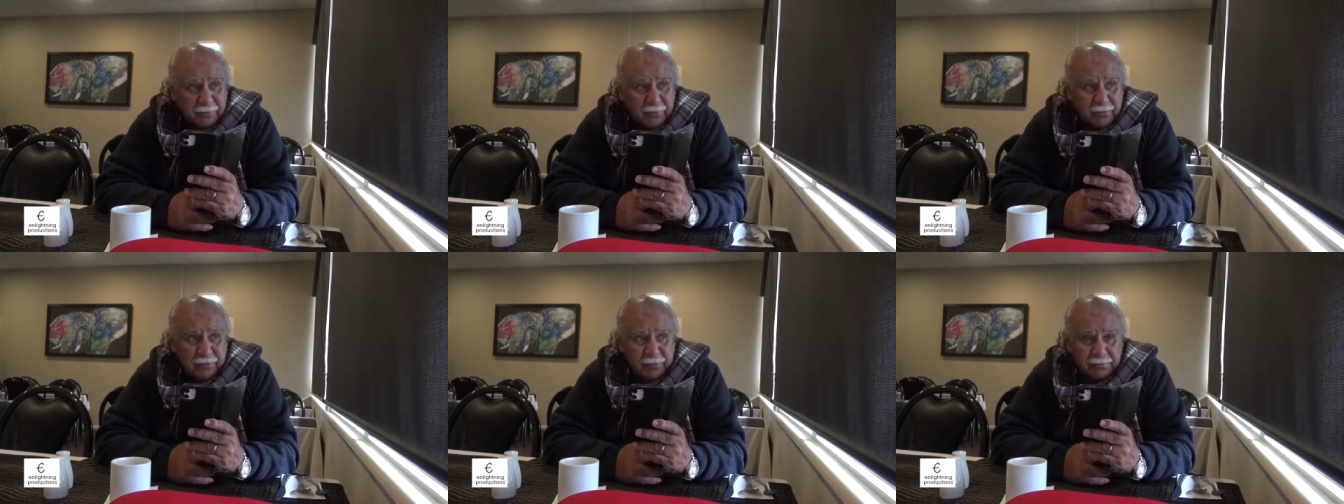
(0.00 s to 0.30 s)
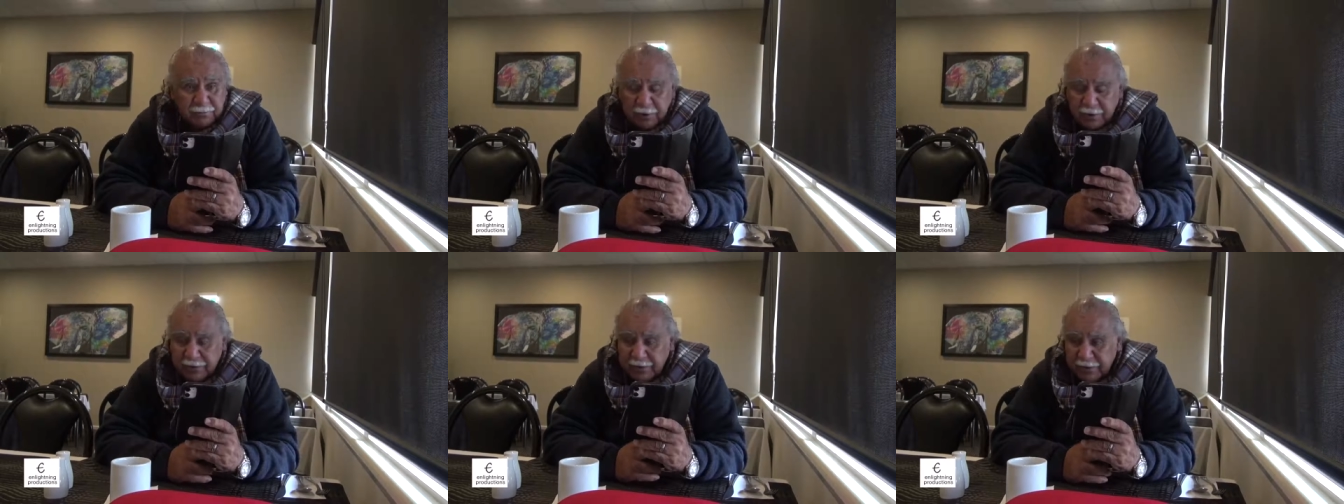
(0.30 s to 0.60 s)
point
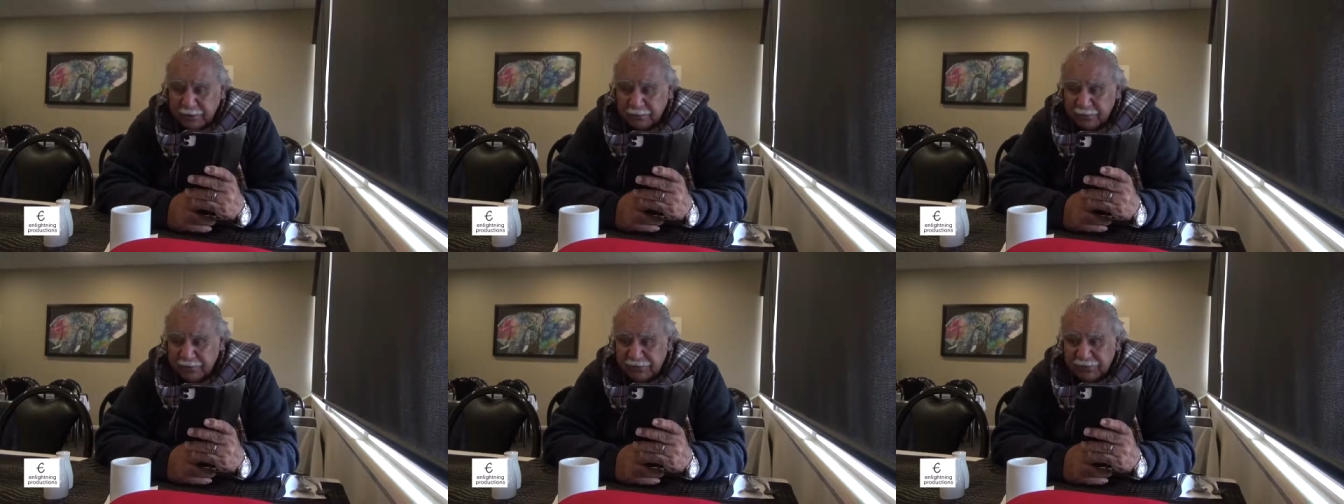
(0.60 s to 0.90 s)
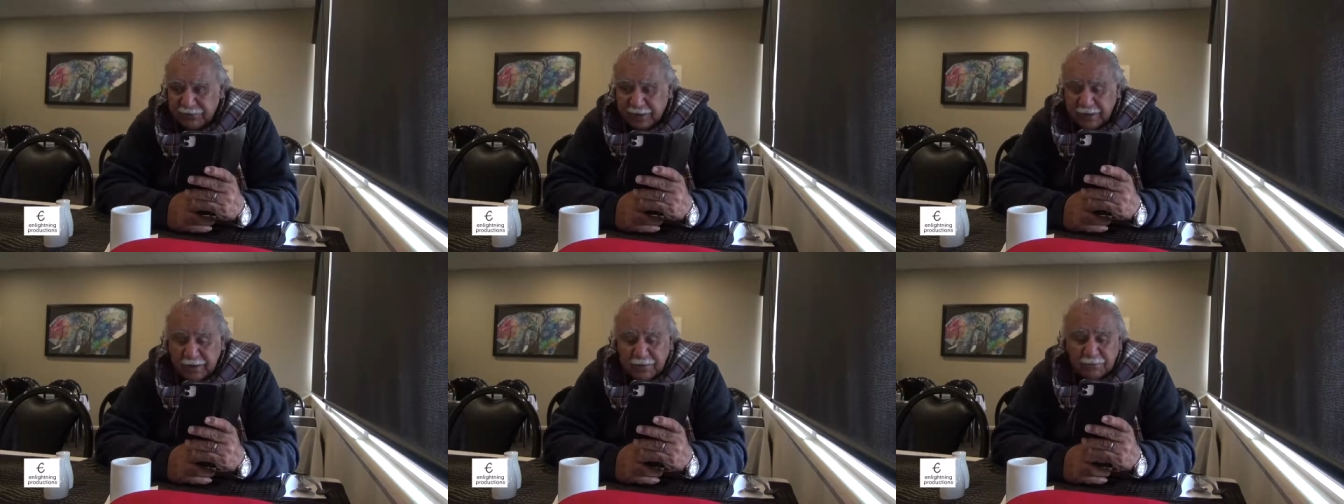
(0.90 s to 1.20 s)
where they would
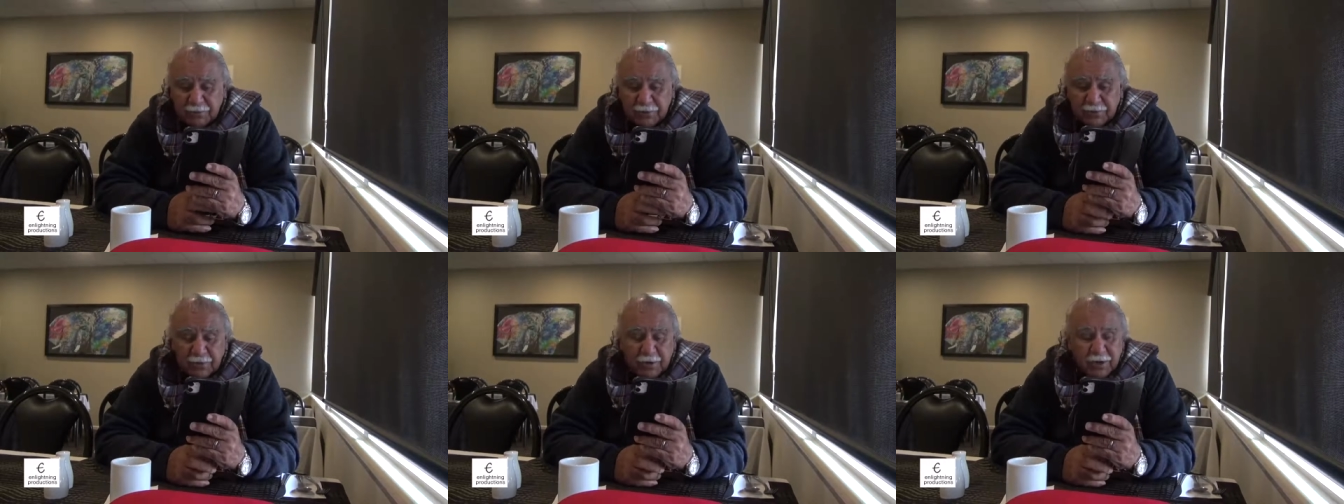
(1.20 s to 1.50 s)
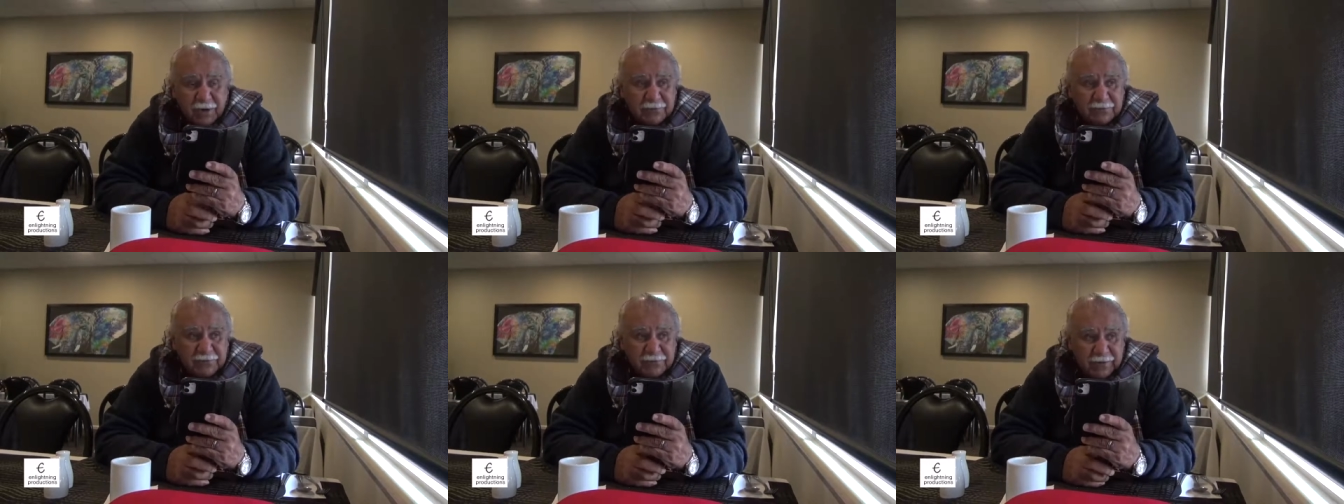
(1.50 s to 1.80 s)
stand with
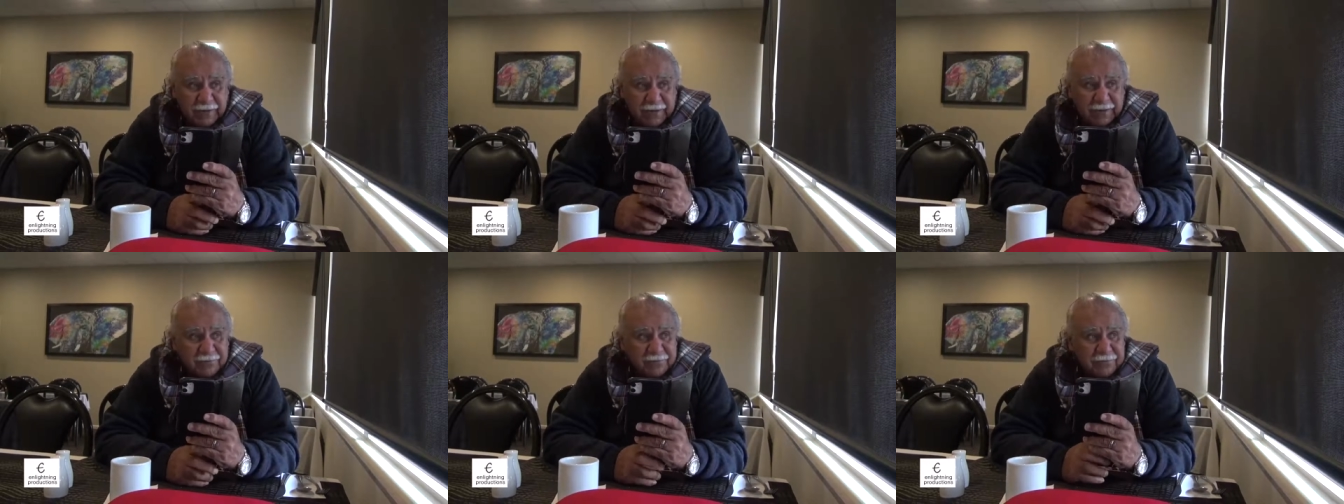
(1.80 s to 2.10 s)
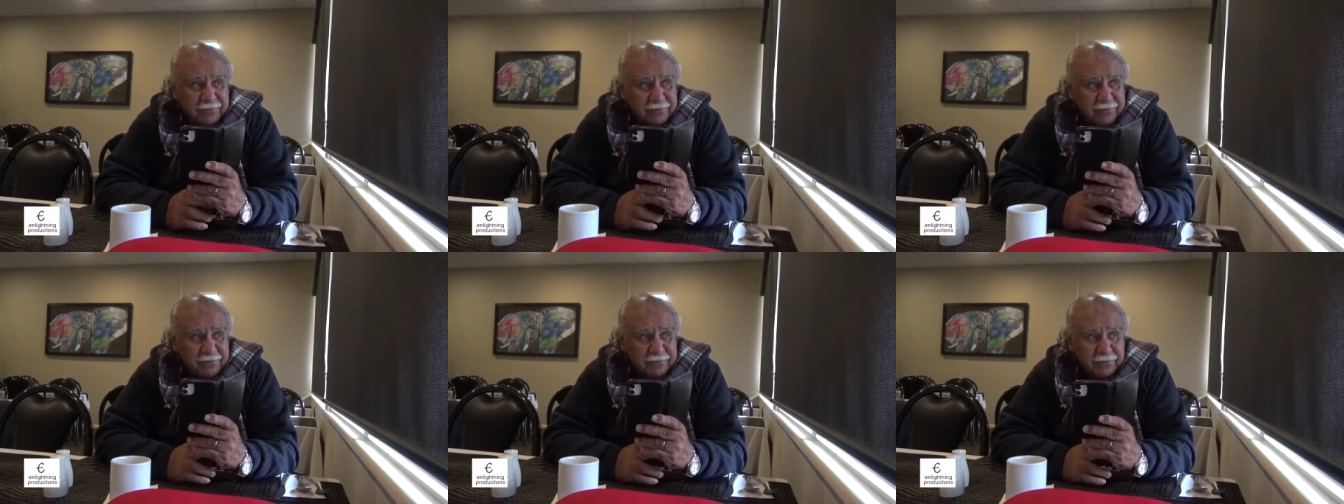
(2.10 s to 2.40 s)
knives and axes